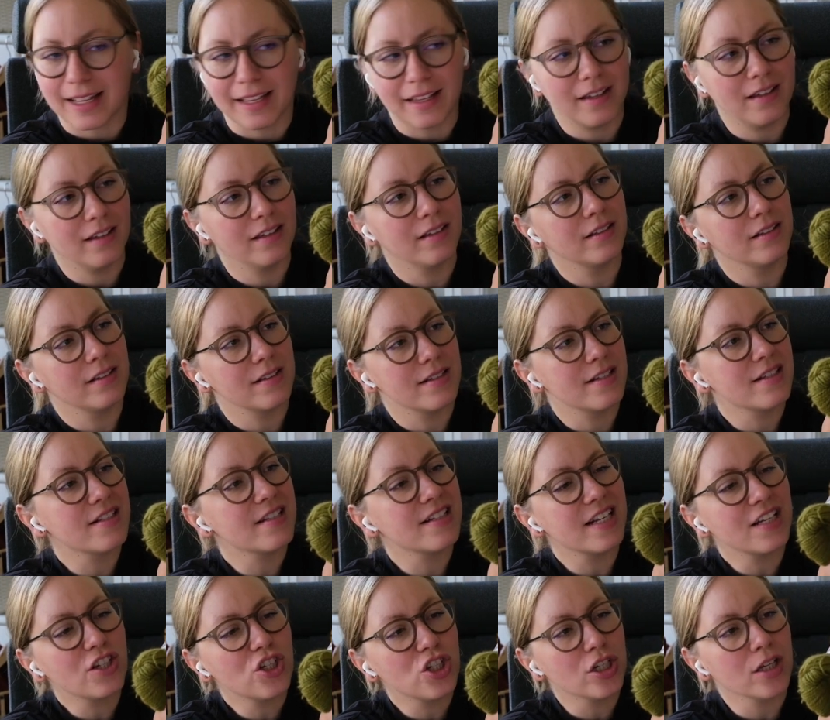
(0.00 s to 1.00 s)
like
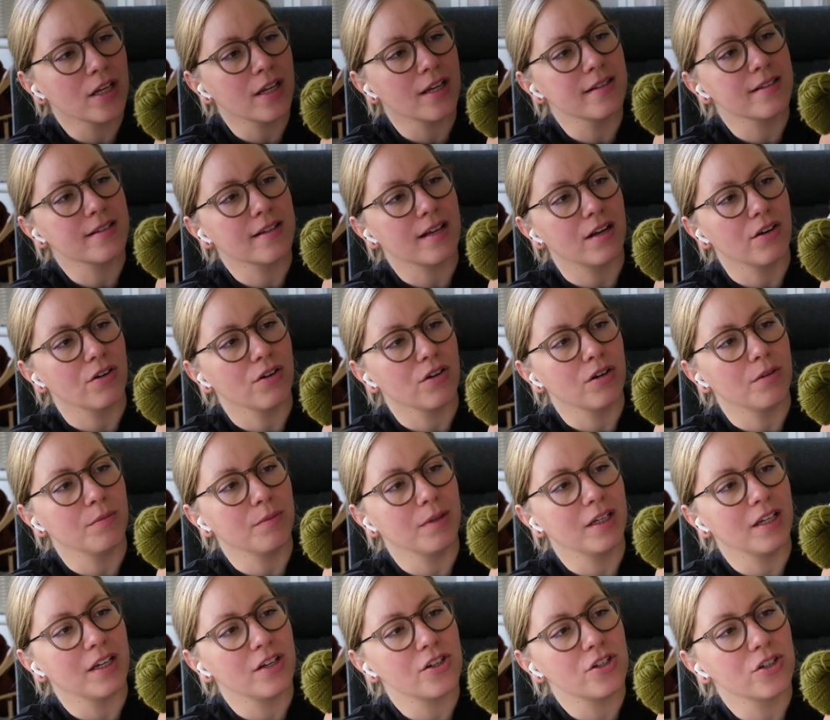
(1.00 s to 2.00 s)
such a nice color
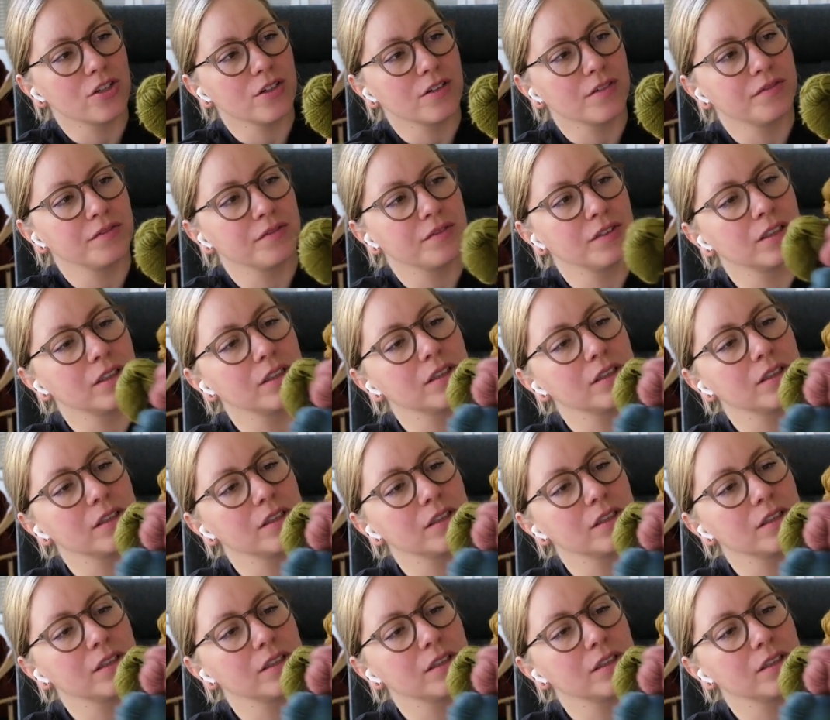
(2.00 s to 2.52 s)
combination.